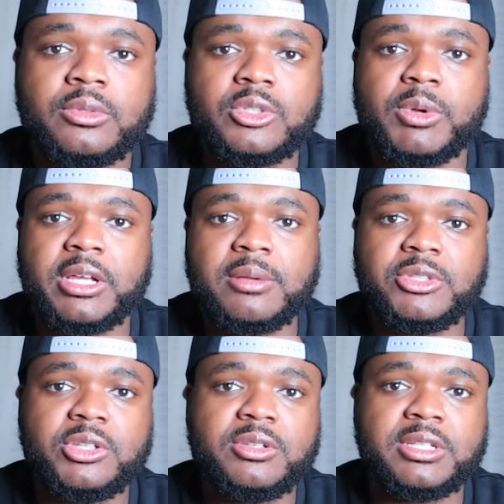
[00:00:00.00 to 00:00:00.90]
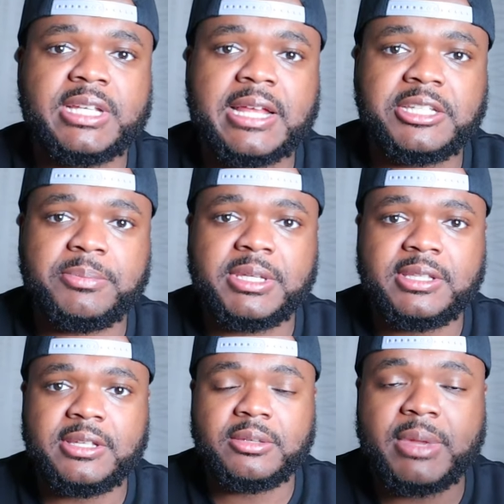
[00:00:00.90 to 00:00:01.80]
So when it comes to using
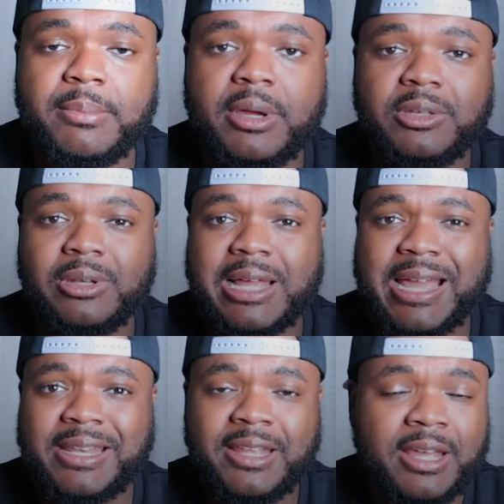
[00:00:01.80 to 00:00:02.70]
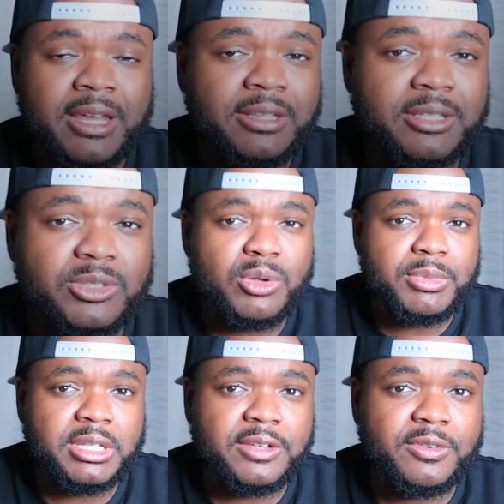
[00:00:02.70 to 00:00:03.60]
ChatGPT to make money online, there's so
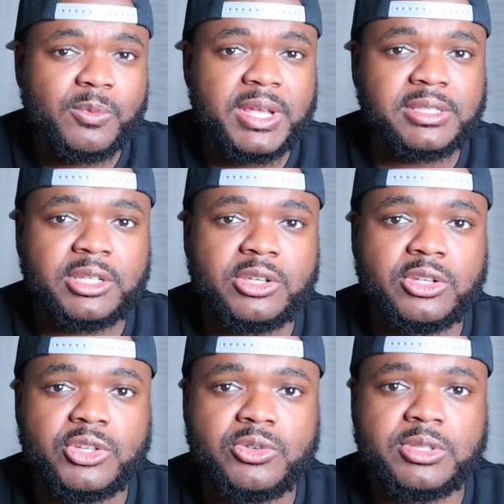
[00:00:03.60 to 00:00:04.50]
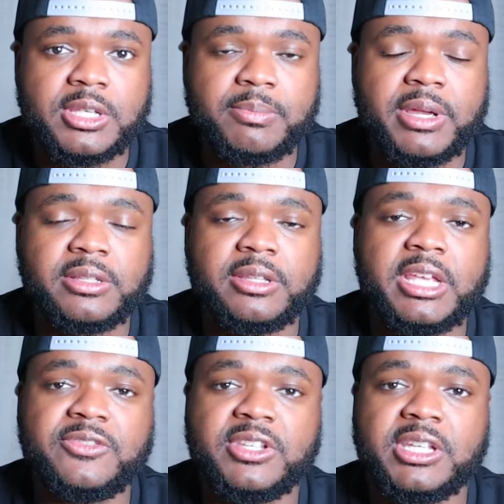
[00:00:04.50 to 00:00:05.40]
many different ways that you can use it. But in
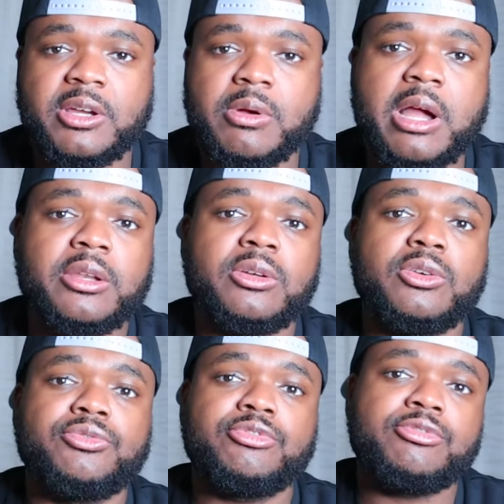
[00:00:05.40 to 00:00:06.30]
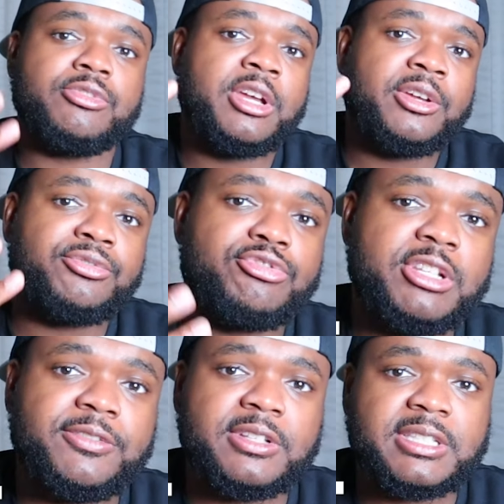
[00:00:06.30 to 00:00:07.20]
today's video, I'm going to go through three
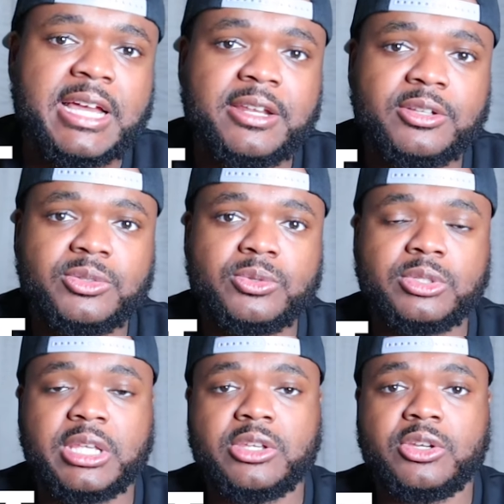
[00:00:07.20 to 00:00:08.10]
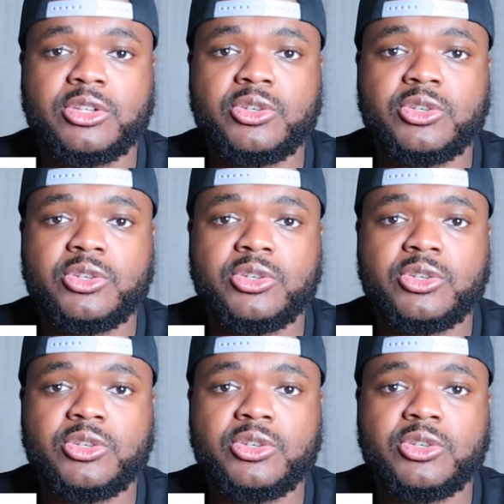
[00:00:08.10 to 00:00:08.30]
different side hustles that you can